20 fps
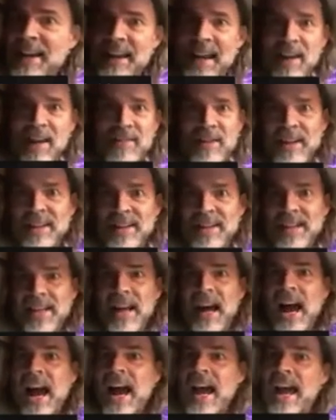I didn't have anything.
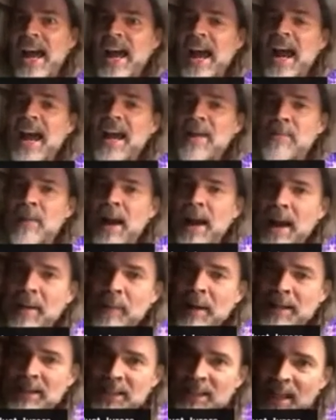I had my
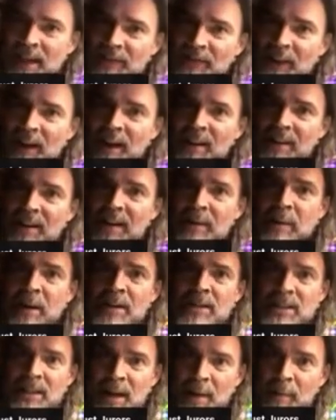stepfather and my
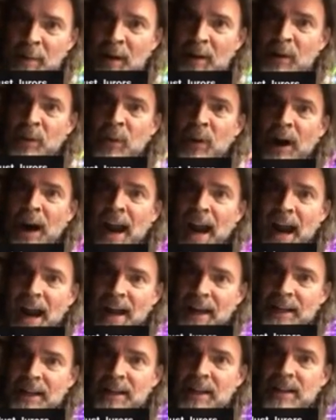stepmother were
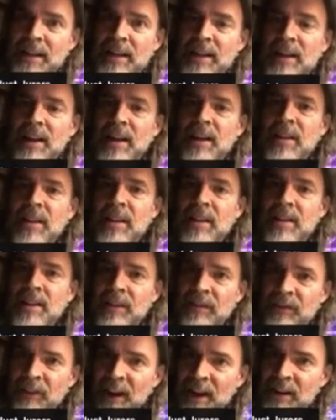at the
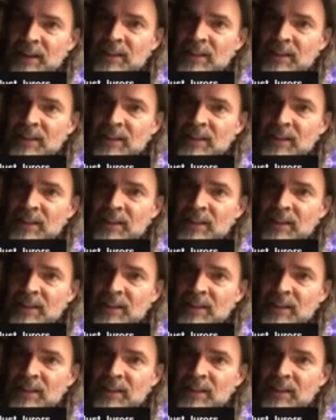final